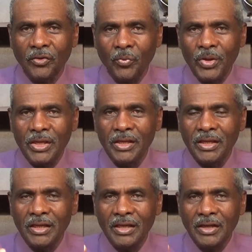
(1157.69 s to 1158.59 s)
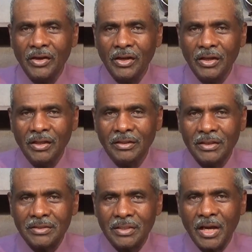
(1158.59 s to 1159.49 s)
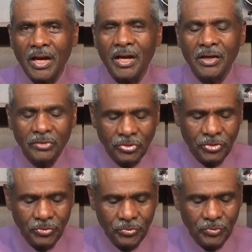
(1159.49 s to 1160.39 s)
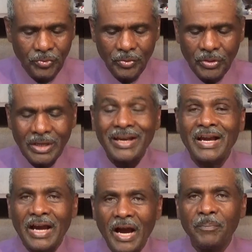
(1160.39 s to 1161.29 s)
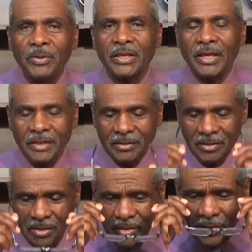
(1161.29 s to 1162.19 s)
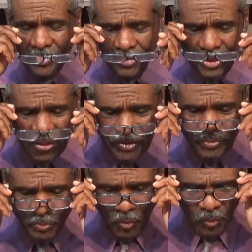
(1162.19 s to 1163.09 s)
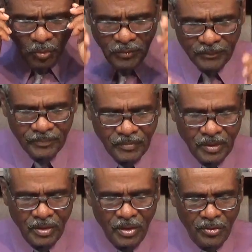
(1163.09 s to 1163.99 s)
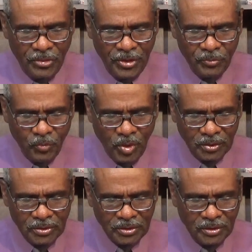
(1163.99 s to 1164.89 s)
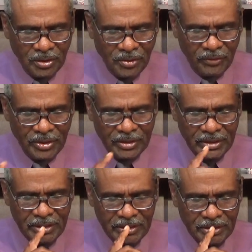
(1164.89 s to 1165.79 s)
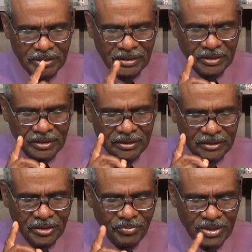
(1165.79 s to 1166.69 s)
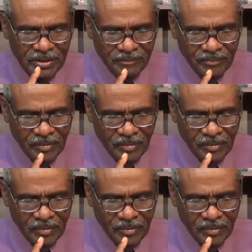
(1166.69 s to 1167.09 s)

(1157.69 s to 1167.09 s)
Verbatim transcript: we desire to complicate things more than what they need to be.